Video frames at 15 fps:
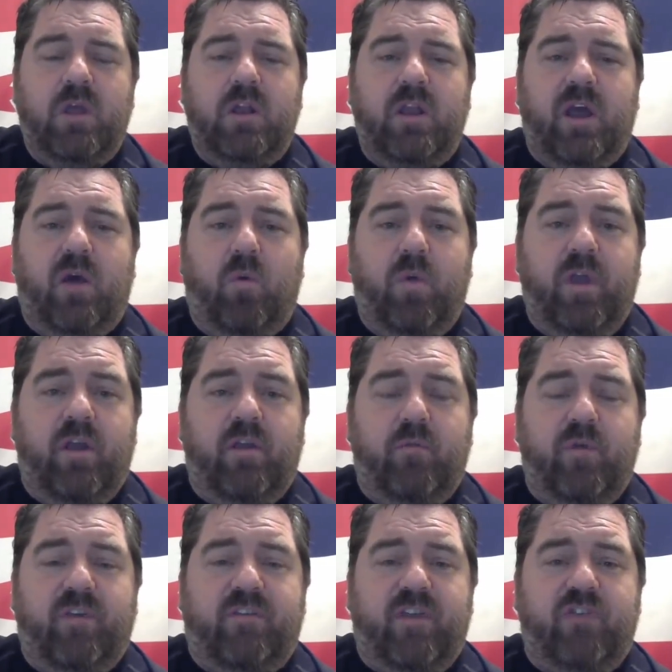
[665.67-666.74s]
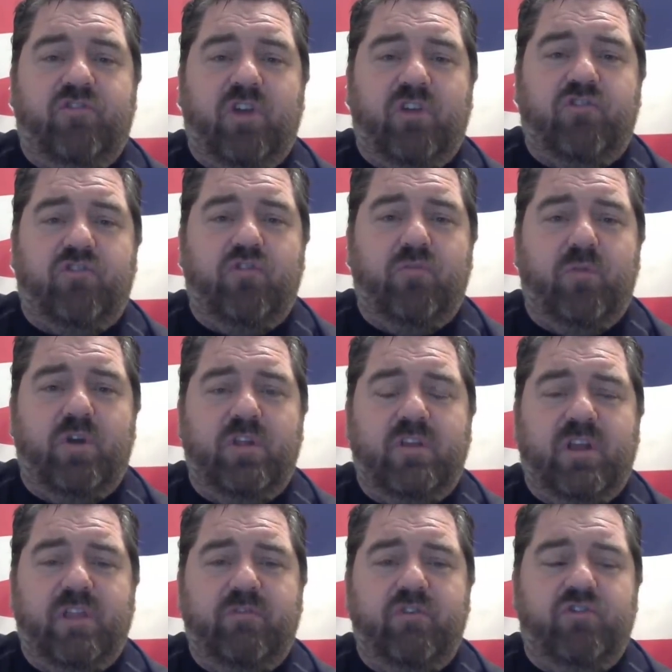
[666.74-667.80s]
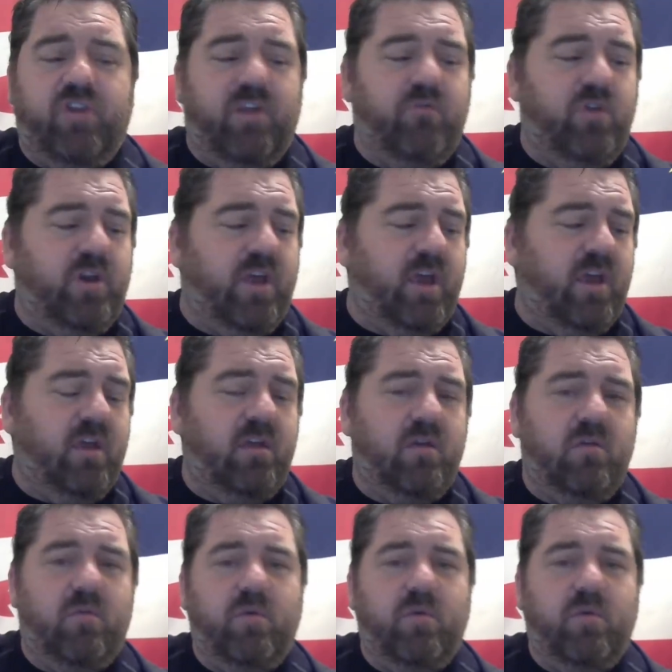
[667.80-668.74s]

Now we we see Chuck Schumer on television every day